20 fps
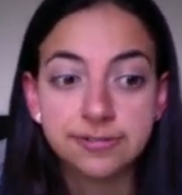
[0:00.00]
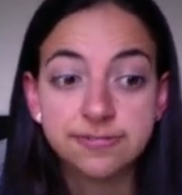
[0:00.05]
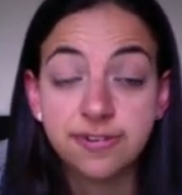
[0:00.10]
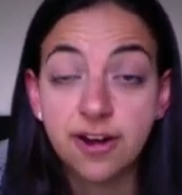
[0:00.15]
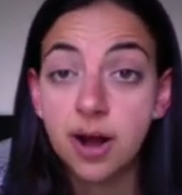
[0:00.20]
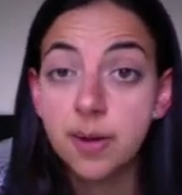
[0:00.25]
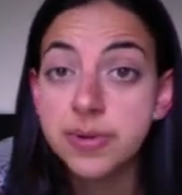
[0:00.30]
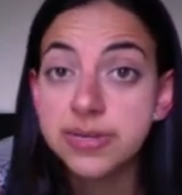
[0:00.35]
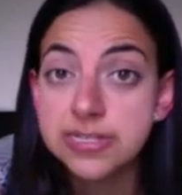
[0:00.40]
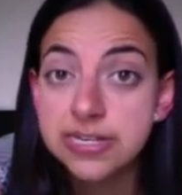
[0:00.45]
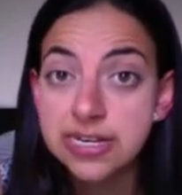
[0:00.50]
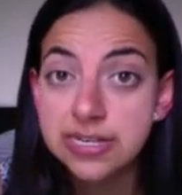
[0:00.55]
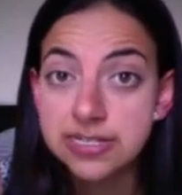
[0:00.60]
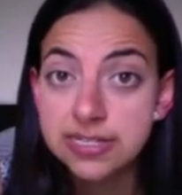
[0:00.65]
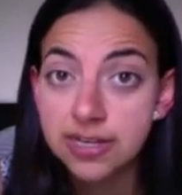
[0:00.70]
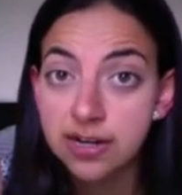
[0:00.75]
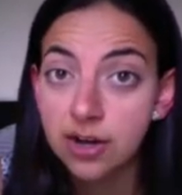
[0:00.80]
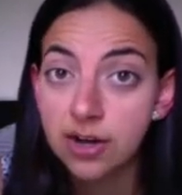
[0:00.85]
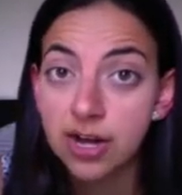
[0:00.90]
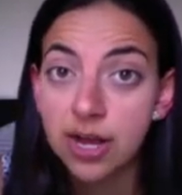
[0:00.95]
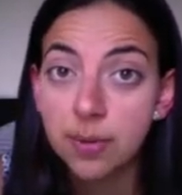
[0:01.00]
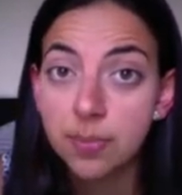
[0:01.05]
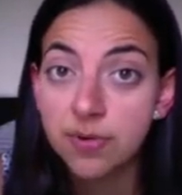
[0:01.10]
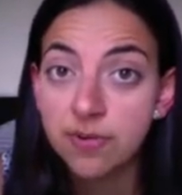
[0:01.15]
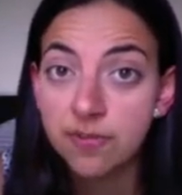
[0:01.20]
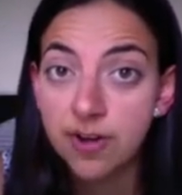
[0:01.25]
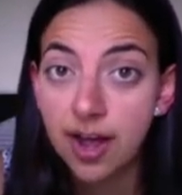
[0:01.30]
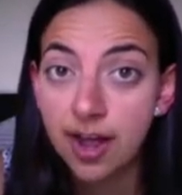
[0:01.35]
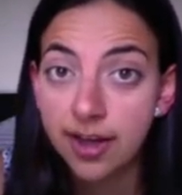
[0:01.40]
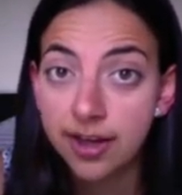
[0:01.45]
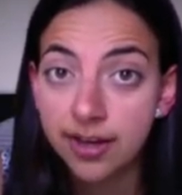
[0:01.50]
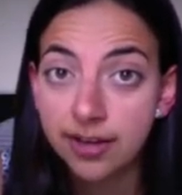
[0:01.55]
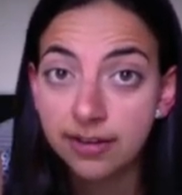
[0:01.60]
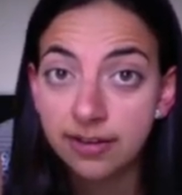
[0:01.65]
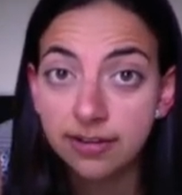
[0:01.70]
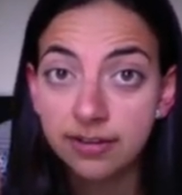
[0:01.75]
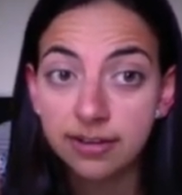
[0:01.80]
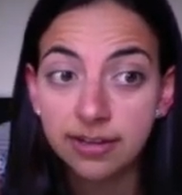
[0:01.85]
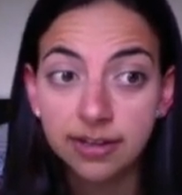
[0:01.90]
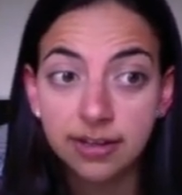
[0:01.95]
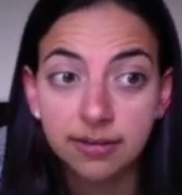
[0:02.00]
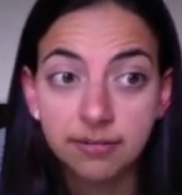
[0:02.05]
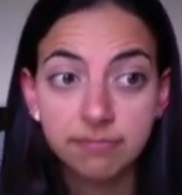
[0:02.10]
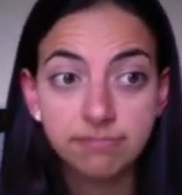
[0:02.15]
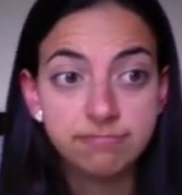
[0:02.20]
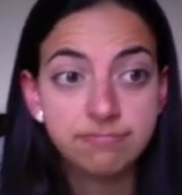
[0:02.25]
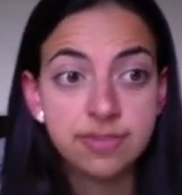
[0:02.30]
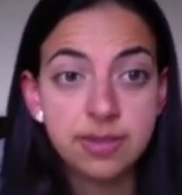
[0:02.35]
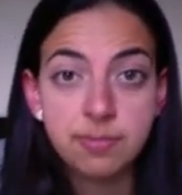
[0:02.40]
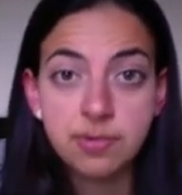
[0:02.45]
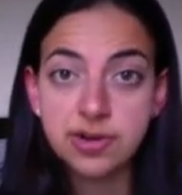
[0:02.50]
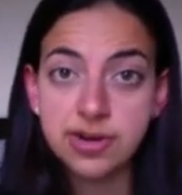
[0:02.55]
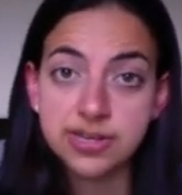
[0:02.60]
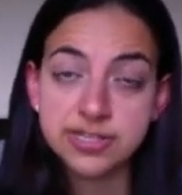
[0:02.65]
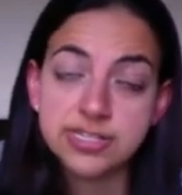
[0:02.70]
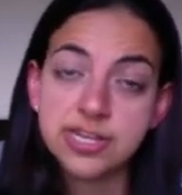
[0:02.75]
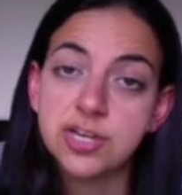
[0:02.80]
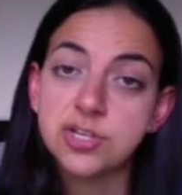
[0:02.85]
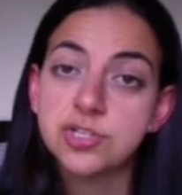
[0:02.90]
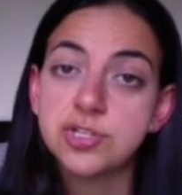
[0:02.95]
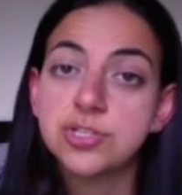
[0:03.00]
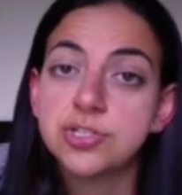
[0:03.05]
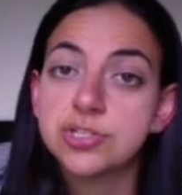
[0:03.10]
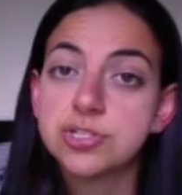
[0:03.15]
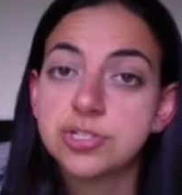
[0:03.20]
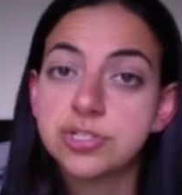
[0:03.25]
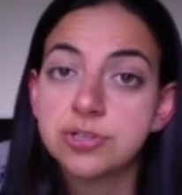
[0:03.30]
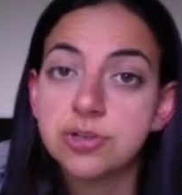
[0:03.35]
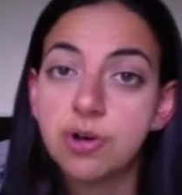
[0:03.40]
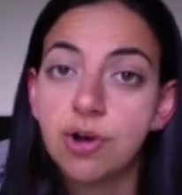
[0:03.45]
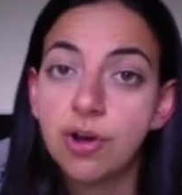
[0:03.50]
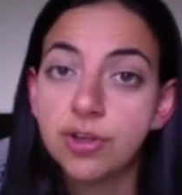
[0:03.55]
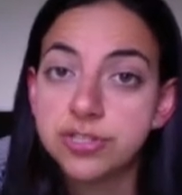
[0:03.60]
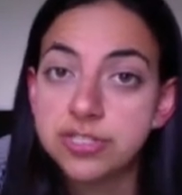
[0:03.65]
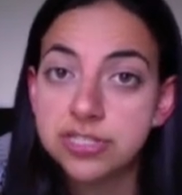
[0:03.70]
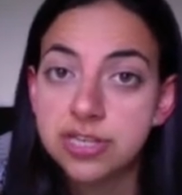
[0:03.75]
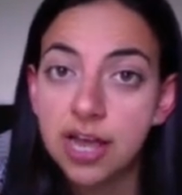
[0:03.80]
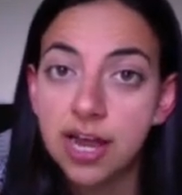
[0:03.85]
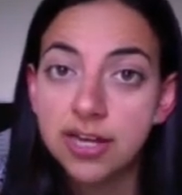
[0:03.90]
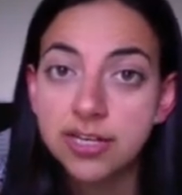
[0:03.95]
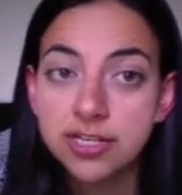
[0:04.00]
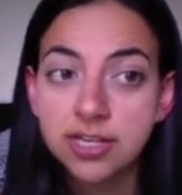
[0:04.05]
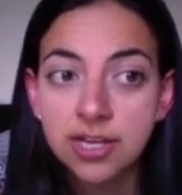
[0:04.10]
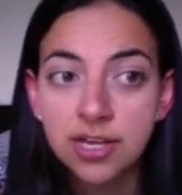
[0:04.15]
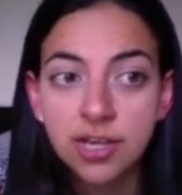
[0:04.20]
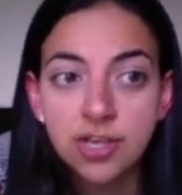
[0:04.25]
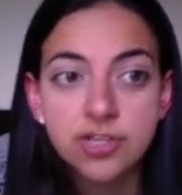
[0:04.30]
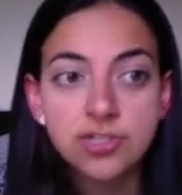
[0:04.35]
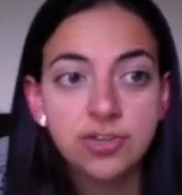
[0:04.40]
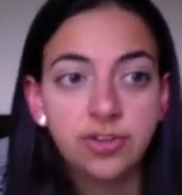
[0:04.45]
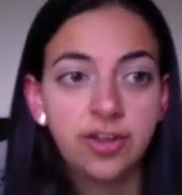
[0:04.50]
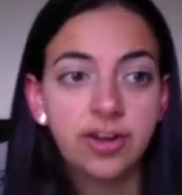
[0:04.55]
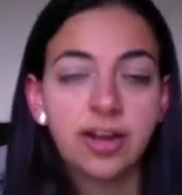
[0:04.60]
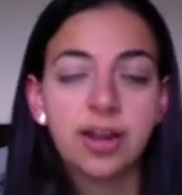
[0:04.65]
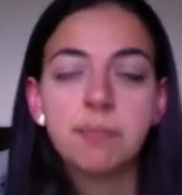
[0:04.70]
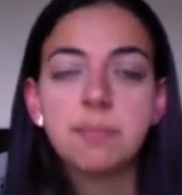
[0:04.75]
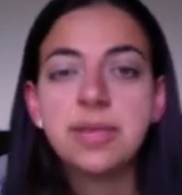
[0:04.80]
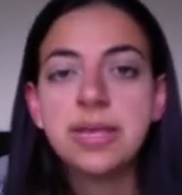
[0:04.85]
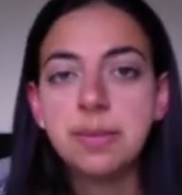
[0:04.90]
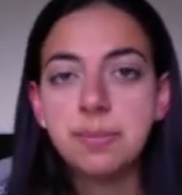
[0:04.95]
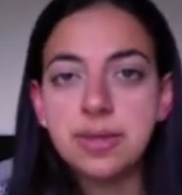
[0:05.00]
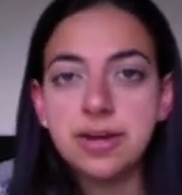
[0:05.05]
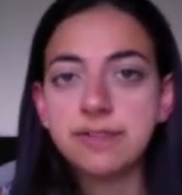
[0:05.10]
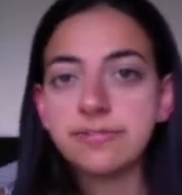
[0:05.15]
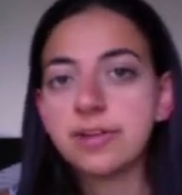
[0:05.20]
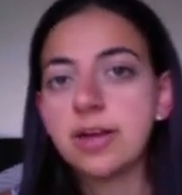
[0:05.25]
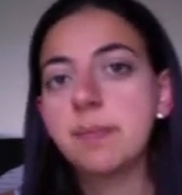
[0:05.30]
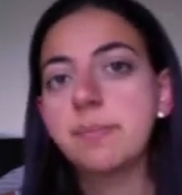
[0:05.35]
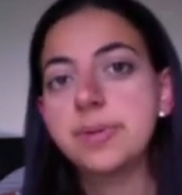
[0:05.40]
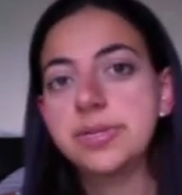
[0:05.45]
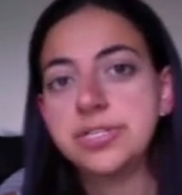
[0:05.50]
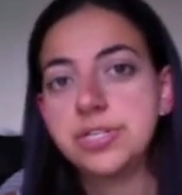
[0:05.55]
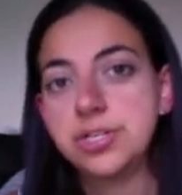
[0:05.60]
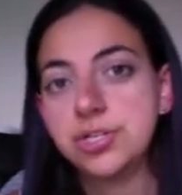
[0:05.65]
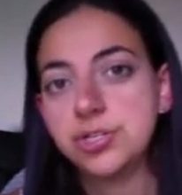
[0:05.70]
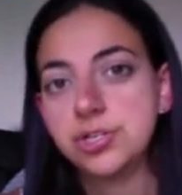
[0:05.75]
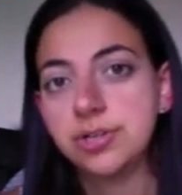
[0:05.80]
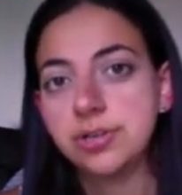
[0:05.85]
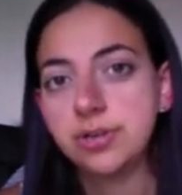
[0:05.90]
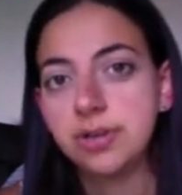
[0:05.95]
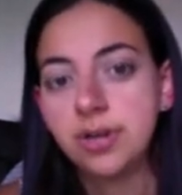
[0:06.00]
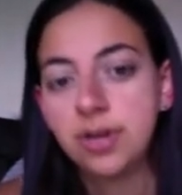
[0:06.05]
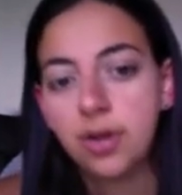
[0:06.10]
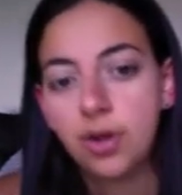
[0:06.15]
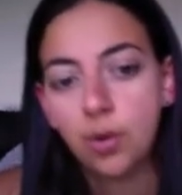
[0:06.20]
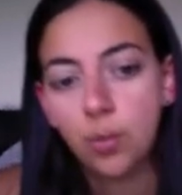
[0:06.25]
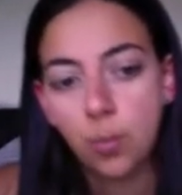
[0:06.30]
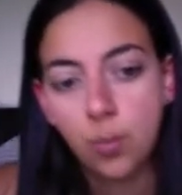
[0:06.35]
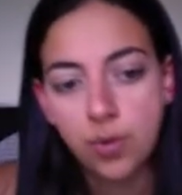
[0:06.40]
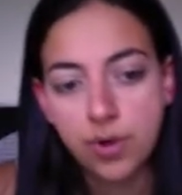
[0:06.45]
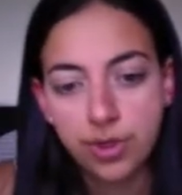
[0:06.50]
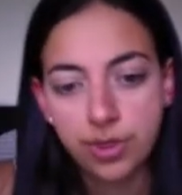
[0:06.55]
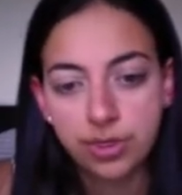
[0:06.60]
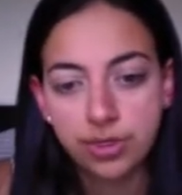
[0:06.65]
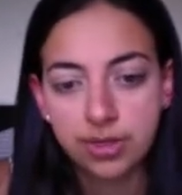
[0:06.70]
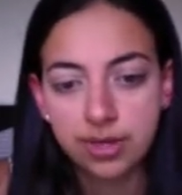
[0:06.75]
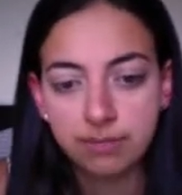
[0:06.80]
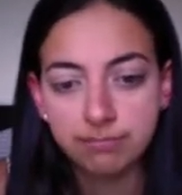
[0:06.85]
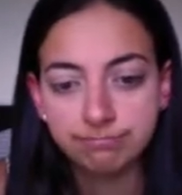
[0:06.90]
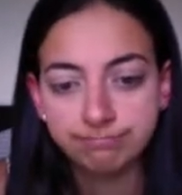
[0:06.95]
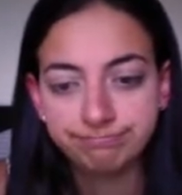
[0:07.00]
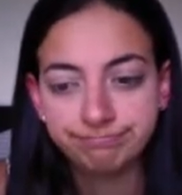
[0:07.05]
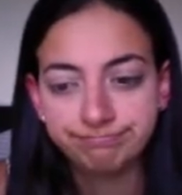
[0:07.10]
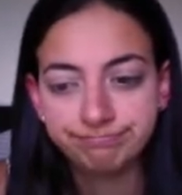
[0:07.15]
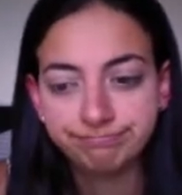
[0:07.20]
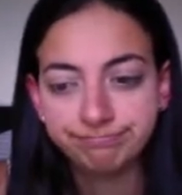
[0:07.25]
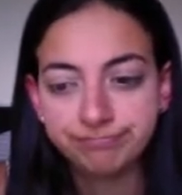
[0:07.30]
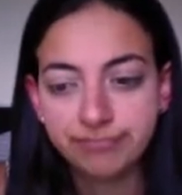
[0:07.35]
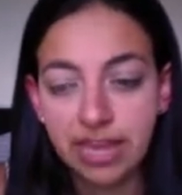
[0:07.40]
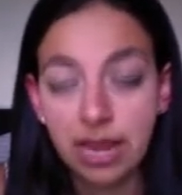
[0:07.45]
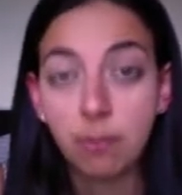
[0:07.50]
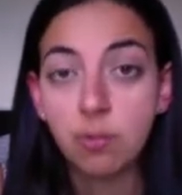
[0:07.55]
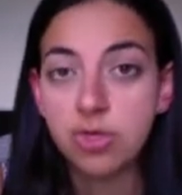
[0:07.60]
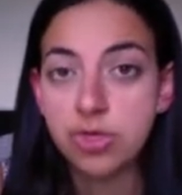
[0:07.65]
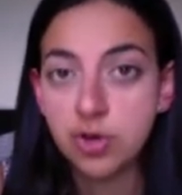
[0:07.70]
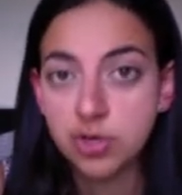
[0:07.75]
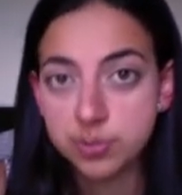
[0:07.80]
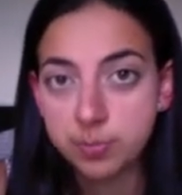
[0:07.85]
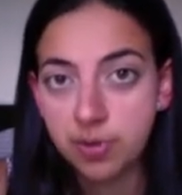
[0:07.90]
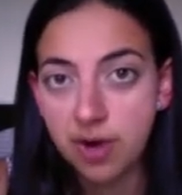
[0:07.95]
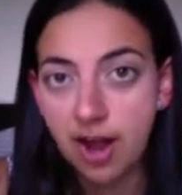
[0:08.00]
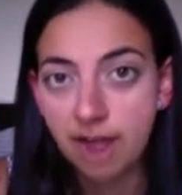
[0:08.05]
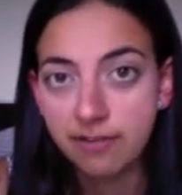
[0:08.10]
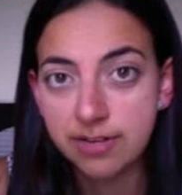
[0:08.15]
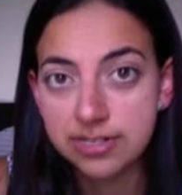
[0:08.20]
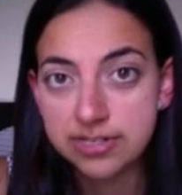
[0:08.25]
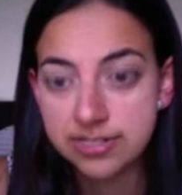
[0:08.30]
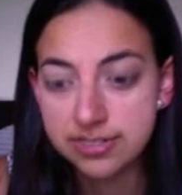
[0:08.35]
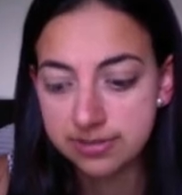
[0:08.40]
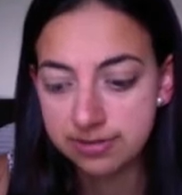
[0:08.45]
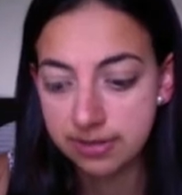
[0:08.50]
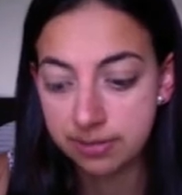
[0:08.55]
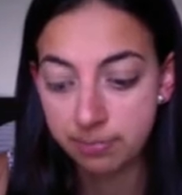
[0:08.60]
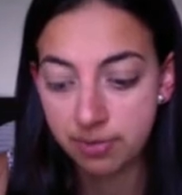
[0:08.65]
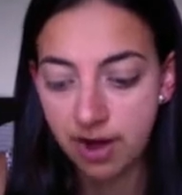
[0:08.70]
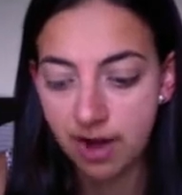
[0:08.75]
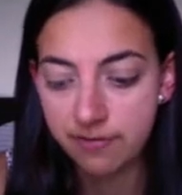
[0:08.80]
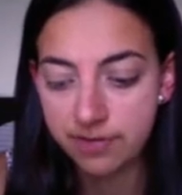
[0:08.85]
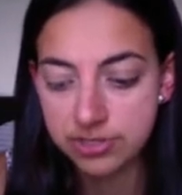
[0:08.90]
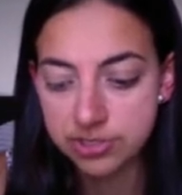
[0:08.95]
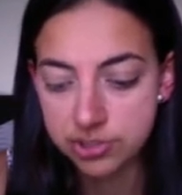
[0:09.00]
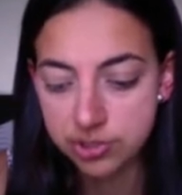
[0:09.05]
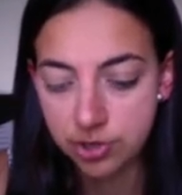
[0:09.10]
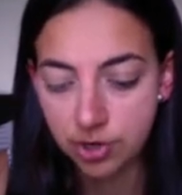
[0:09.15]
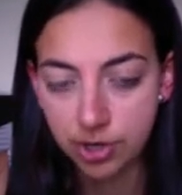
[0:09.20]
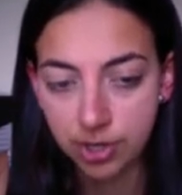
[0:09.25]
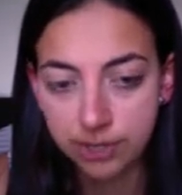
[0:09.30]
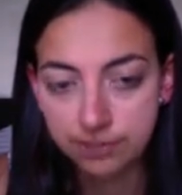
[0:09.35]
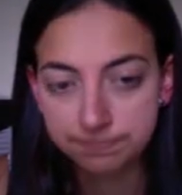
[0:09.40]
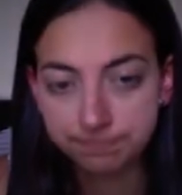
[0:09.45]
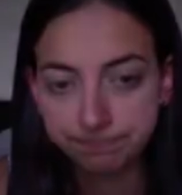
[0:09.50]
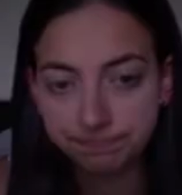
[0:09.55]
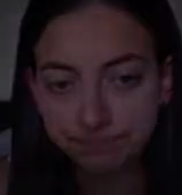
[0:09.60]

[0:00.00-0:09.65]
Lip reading: pharmacies that are now providing immunizations on site, so there can be a bit of competition with those the private stock.